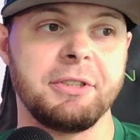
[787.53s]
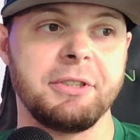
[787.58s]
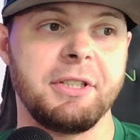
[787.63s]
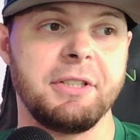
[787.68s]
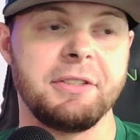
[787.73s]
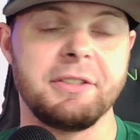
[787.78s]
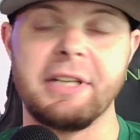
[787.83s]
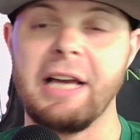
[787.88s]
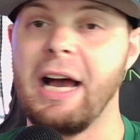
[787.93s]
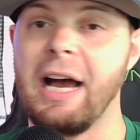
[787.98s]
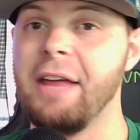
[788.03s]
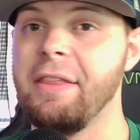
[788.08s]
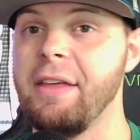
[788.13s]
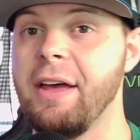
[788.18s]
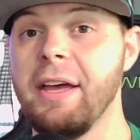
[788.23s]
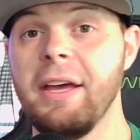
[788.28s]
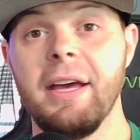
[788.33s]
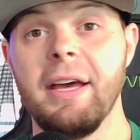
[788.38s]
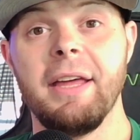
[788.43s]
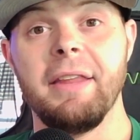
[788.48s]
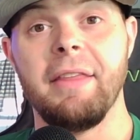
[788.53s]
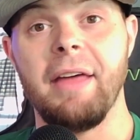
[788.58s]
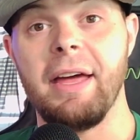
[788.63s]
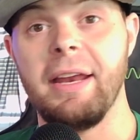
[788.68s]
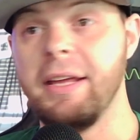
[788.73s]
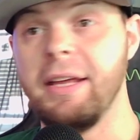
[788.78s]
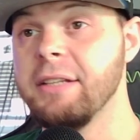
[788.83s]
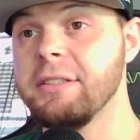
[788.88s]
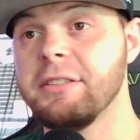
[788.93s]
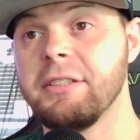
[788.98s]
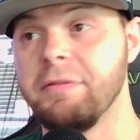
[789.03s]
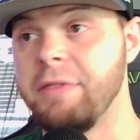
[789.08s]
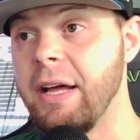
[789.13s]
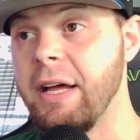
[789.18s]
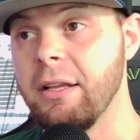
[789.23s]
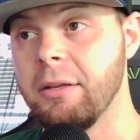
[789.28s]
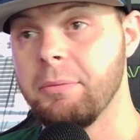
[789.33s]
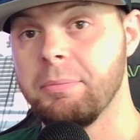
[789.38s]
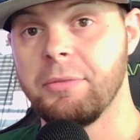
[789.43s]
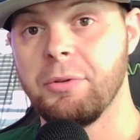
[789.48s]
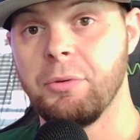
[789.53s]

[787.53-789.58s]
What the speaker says: He's a guy that is developed.